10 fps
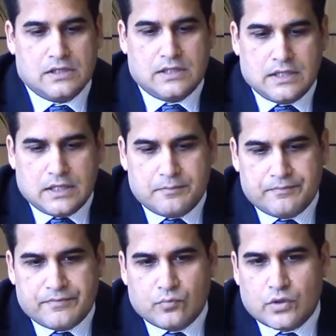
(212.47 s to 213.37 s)

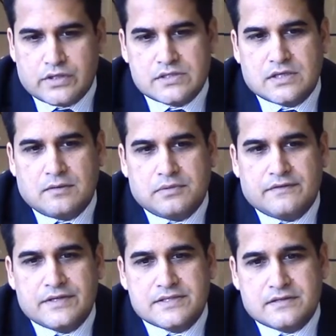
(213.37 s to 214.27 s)
One example of
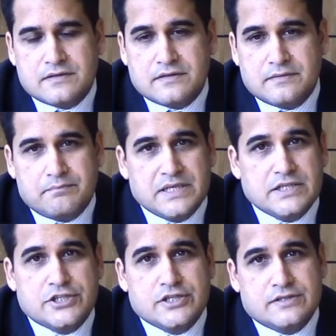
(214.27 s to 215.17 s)
this are the
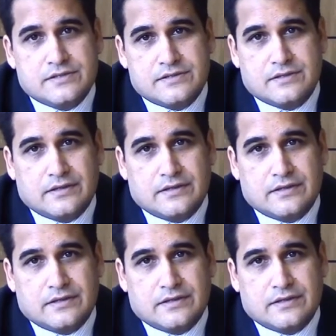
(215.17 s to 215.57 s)
beaches